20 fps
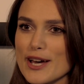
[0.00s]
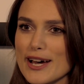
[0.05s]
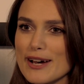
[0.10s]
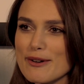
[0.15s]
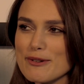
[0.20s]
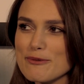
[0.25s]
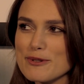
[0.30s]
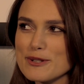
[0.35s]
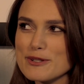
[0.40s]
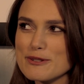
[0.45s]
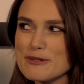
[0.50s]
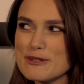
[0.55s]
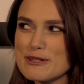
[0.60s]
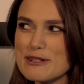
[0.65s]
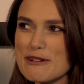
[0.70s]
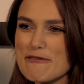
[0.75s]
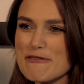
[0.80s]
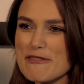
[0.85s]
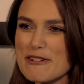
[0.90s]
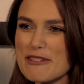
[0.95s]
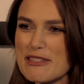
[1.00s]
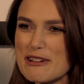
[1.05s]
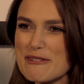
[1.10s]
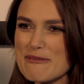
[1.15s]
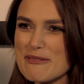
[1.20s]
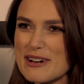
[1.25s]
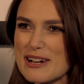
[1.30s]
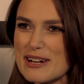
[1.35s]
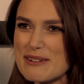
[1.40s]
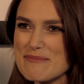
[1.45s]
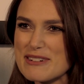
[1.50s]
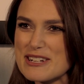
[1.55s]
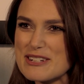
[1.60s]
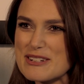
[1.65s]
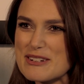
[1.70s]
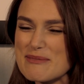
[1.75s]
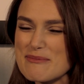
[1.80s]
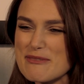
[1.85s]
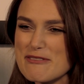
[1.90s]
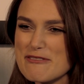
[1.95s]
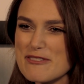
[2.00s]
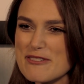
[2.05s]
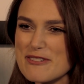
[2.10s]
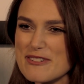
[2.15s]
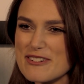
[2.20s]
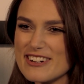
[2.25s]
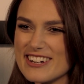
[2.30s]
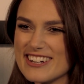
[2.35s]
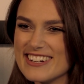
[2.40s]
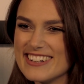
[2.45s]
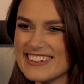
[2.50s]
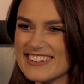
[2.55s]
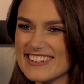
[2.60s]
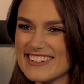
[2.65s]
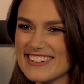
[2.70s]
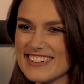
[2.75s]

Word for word: that was different than what I'd been doing before. Well,